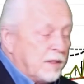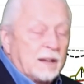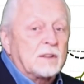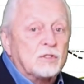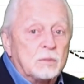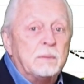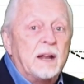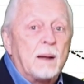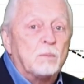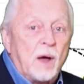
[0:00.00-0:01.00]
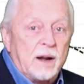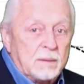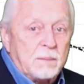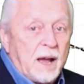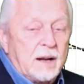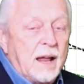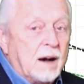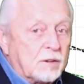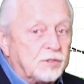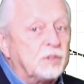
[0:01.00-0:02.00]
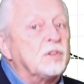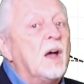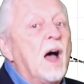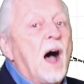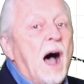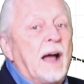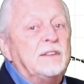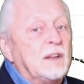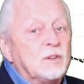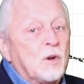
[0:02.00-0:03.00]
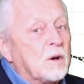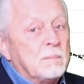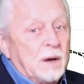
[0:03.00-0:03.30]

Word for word: That doesn't mean I'm right on my analysis. I didn't go to